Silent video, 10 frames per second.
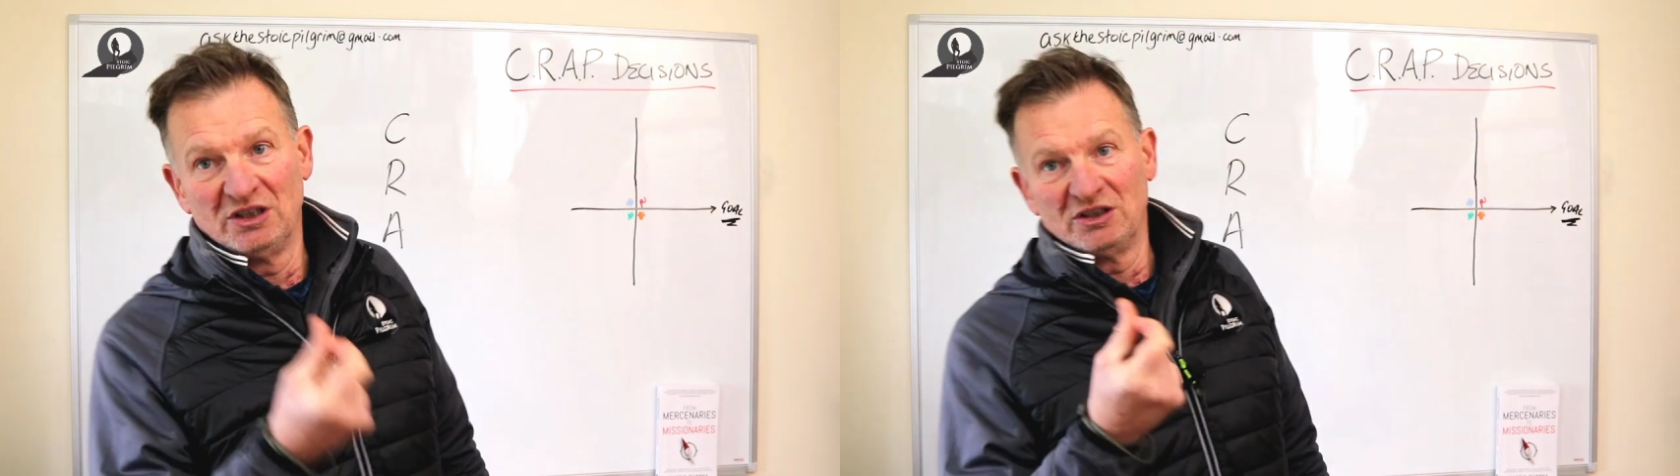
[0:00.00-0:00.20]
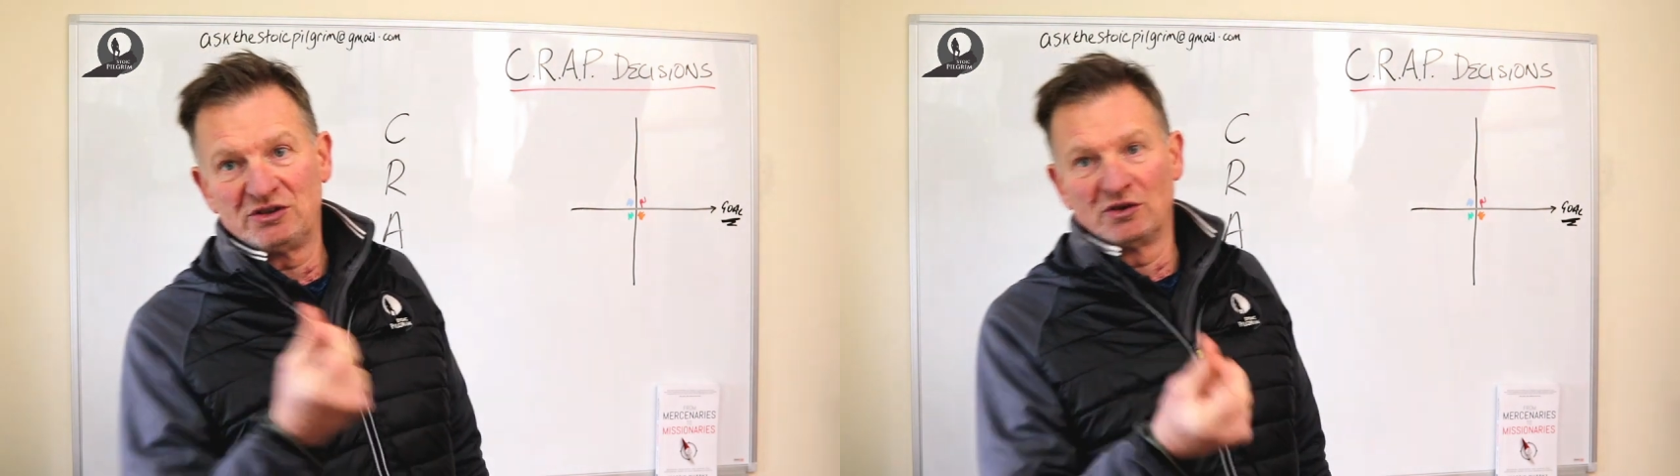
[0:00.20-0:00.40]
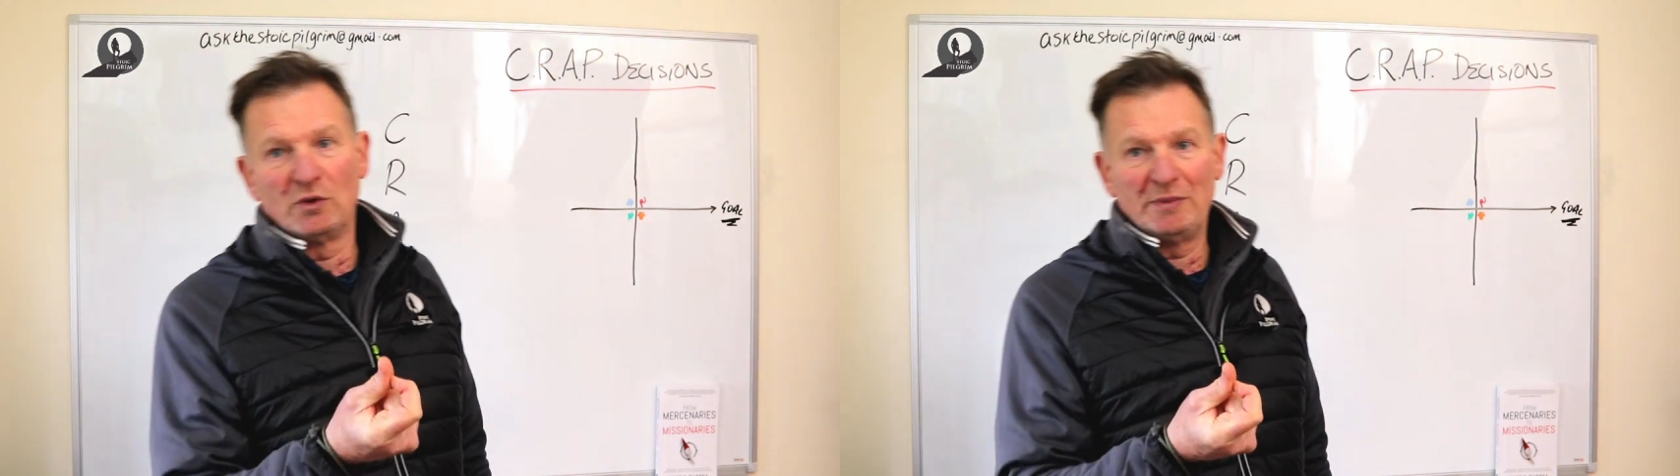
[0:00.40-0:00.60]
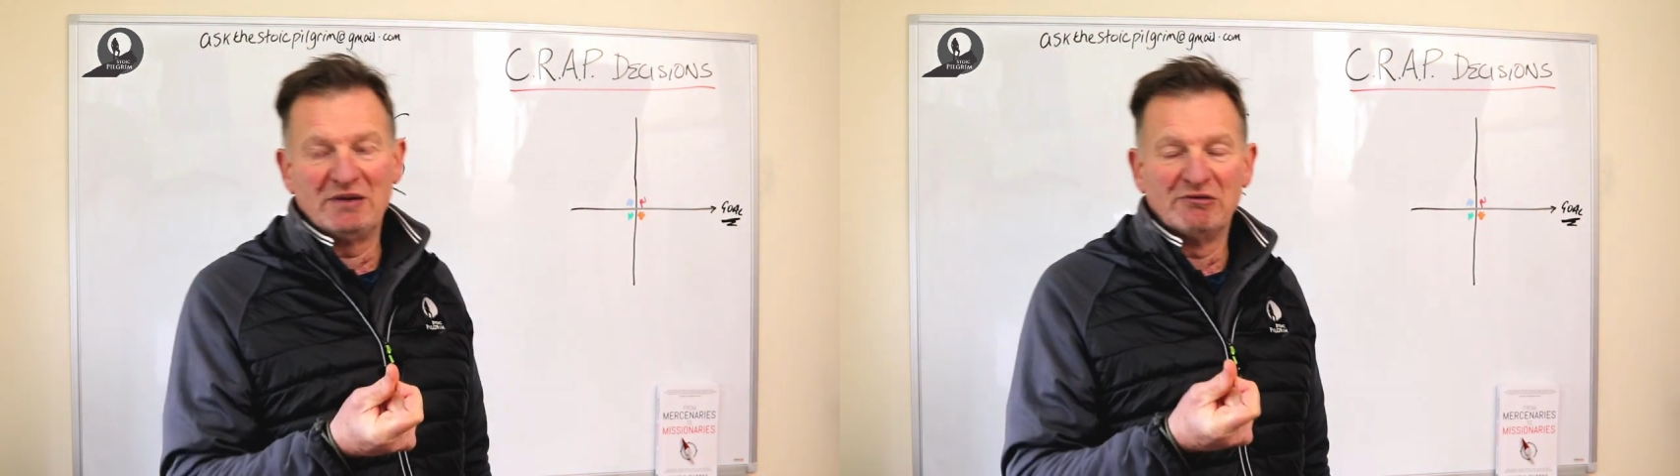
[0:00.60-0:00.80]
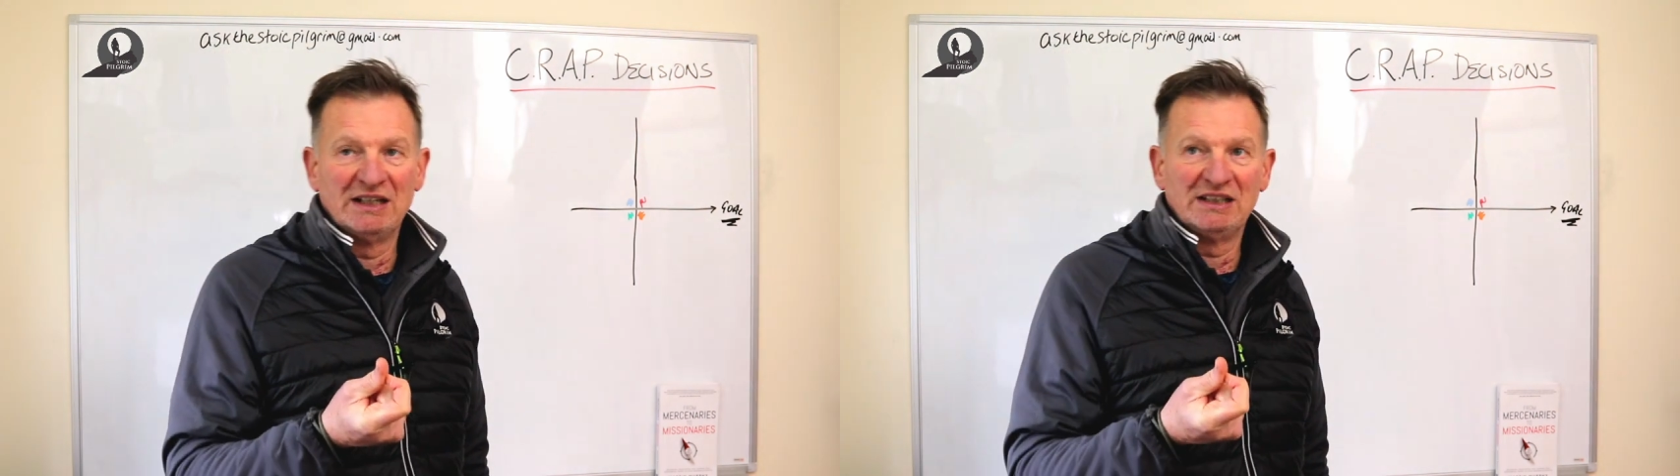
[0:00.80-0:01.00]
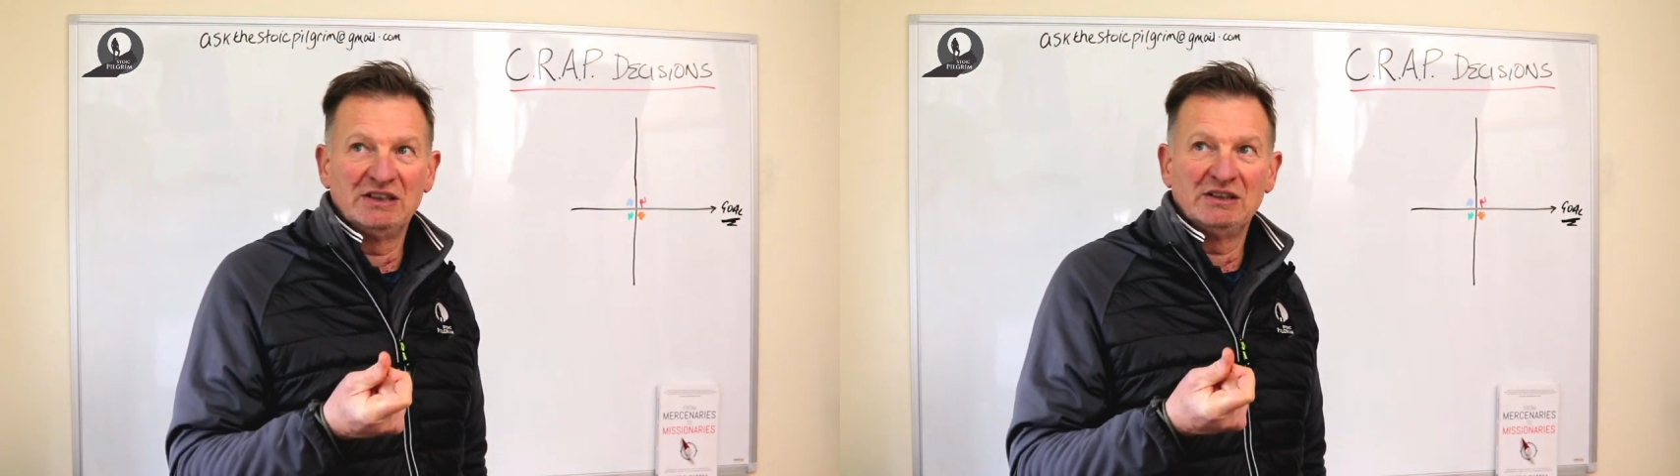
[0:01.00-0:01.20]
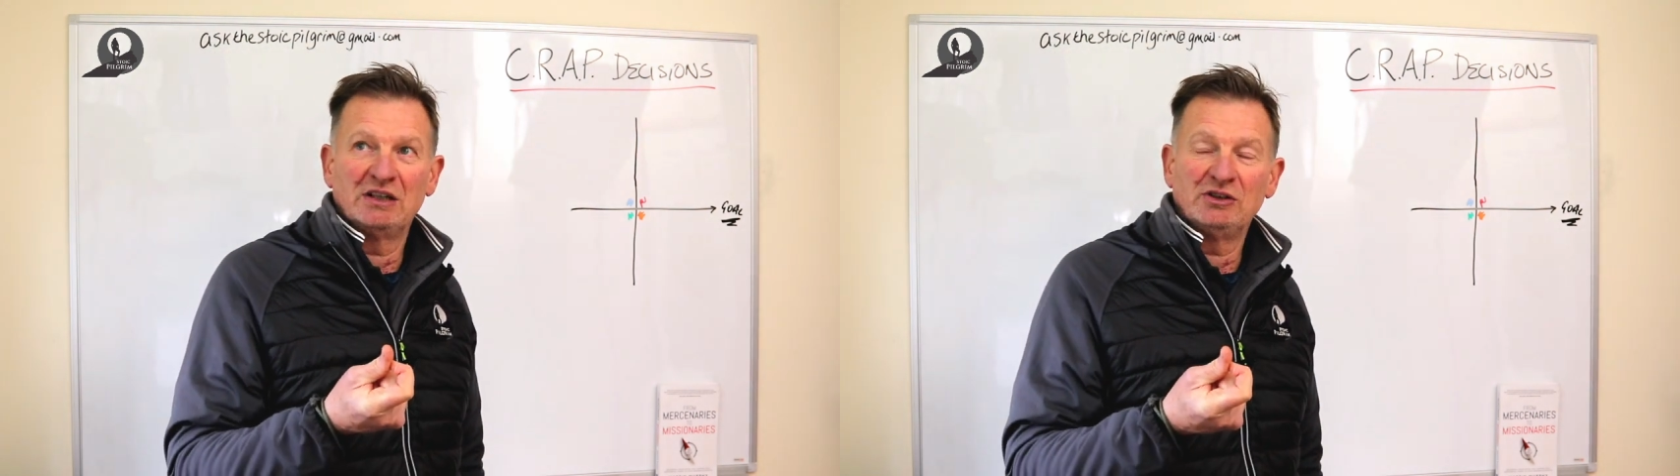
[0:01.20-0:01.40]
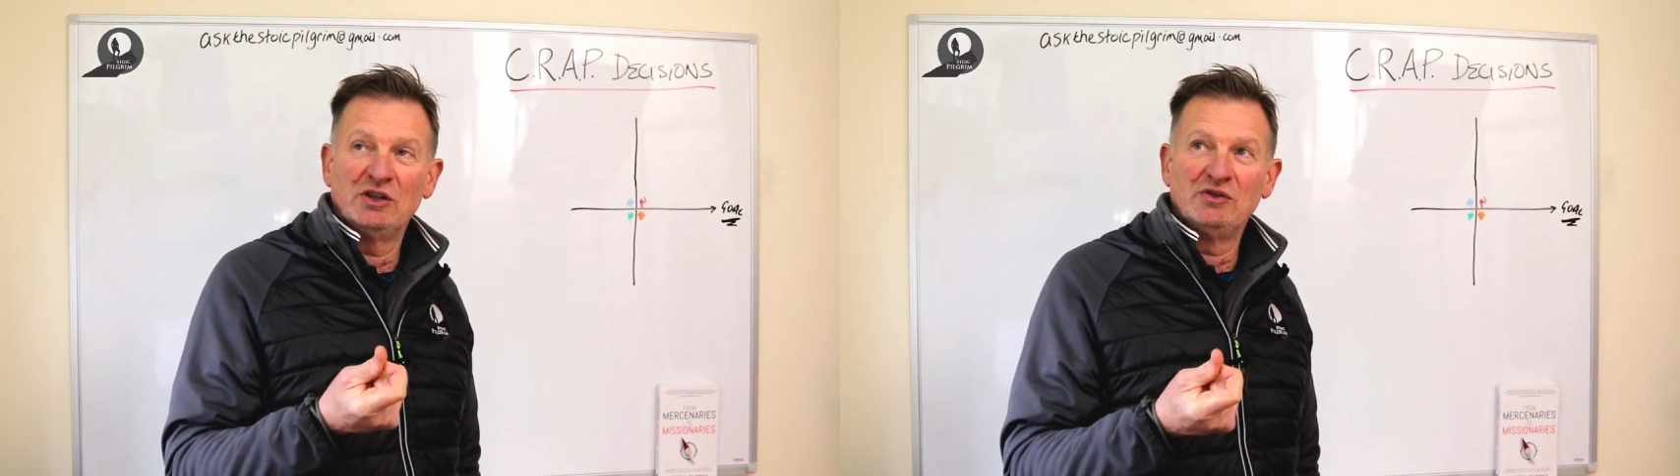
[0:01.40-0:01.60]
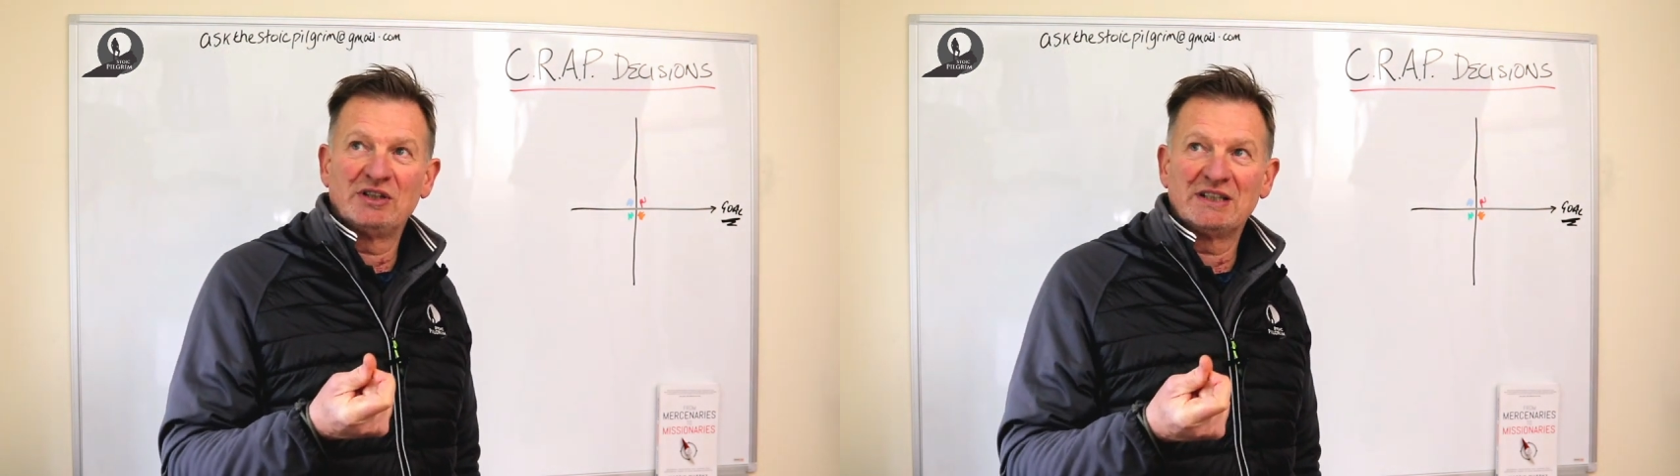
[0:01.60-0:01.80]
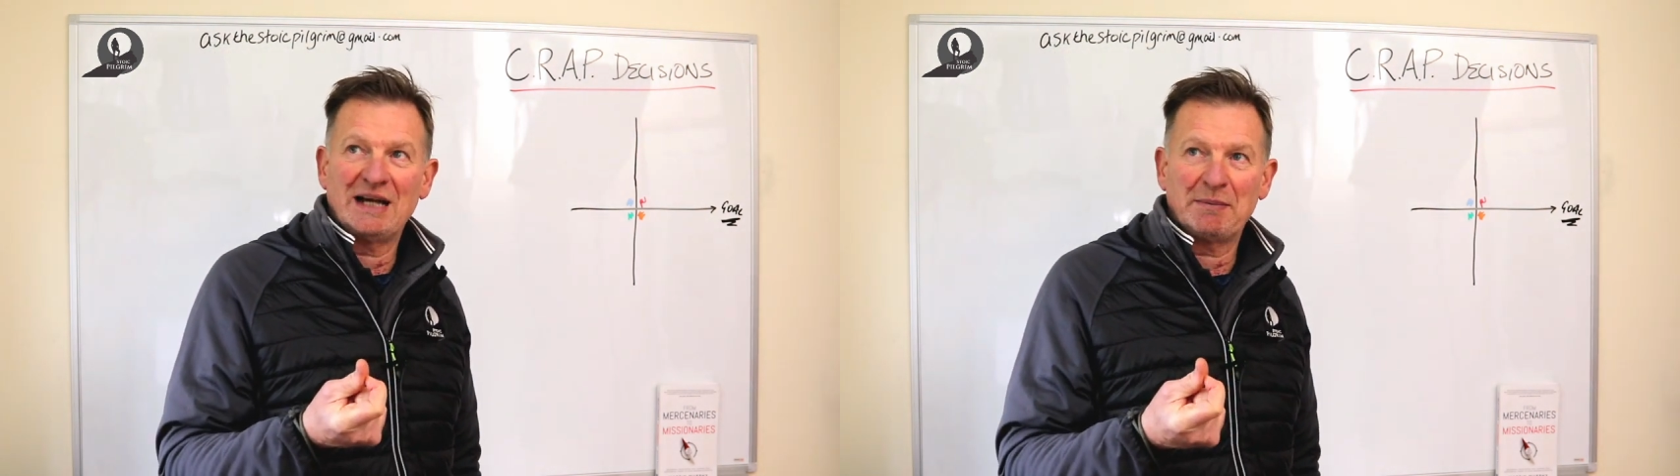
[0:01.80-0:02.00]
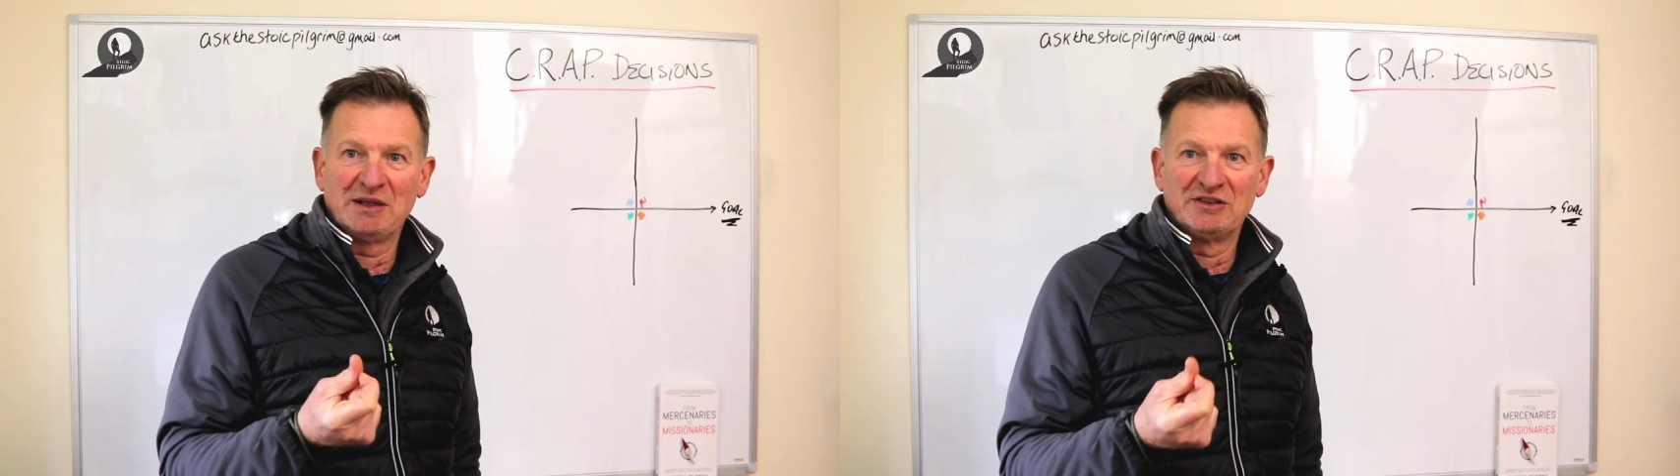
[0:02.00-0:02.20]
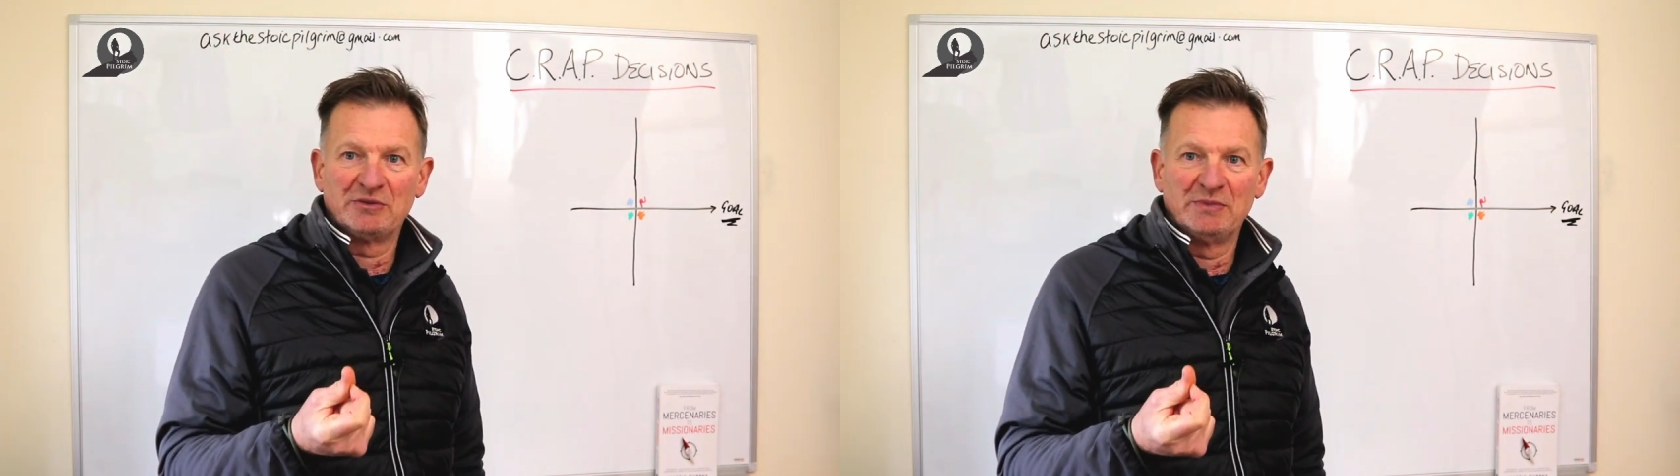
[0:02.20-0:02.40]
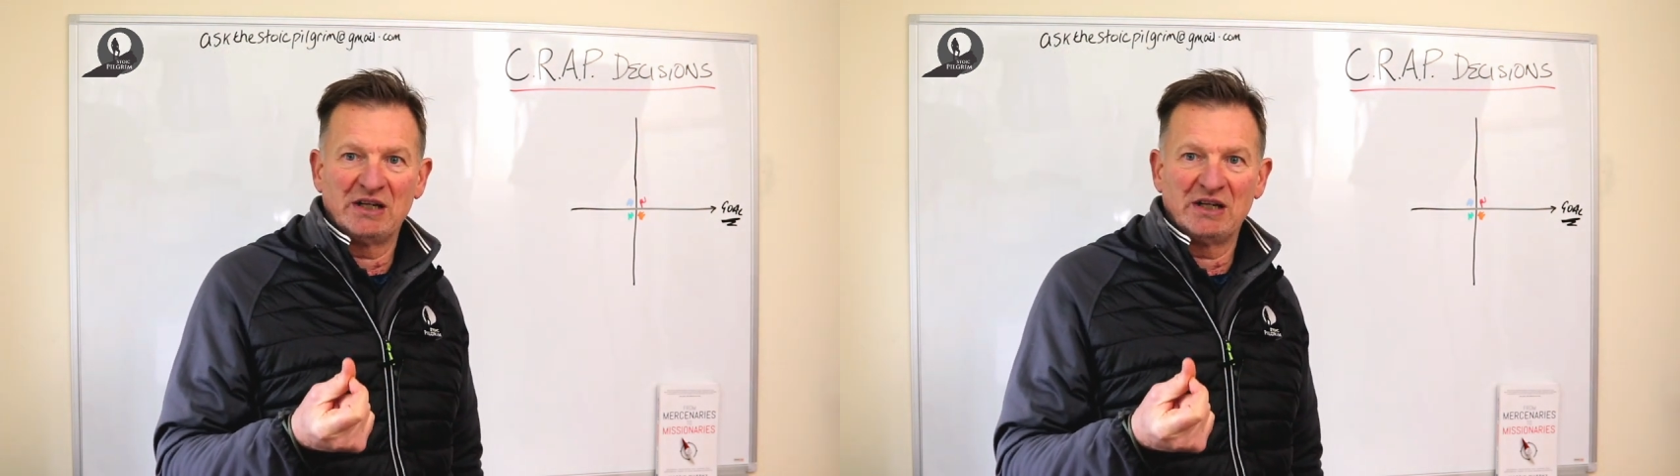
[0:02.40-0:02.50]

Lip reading: should we be really using capitalism